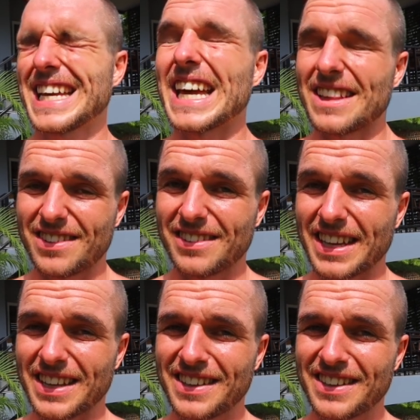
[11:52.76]
get in the
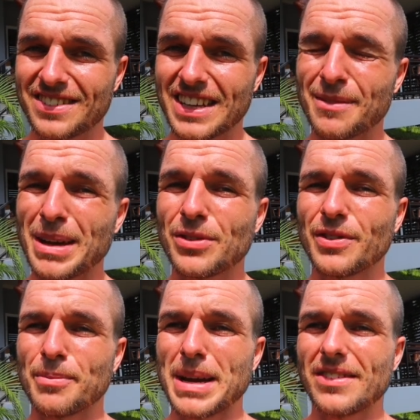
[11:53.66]
sea. Something that makes
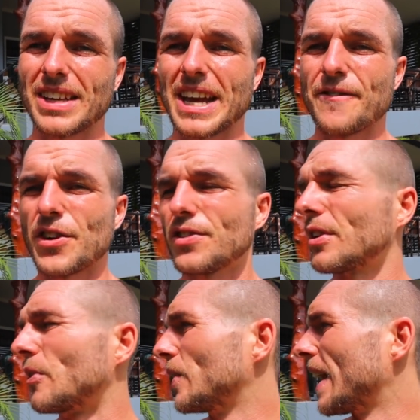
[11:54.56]
me feel amazing every
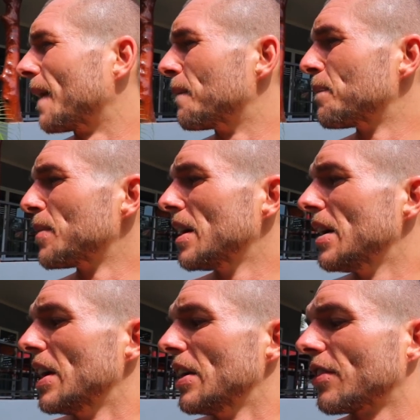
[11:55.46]
single day.
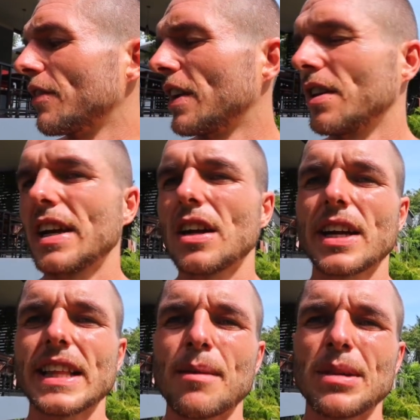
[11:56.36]
So if you like the video,
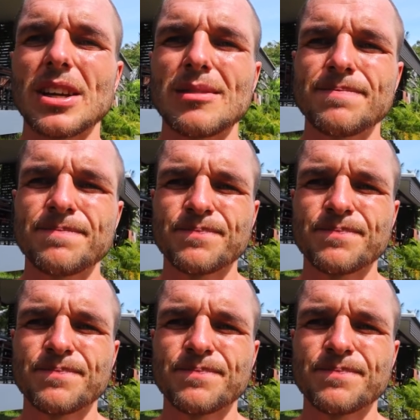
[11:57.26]
like it down below.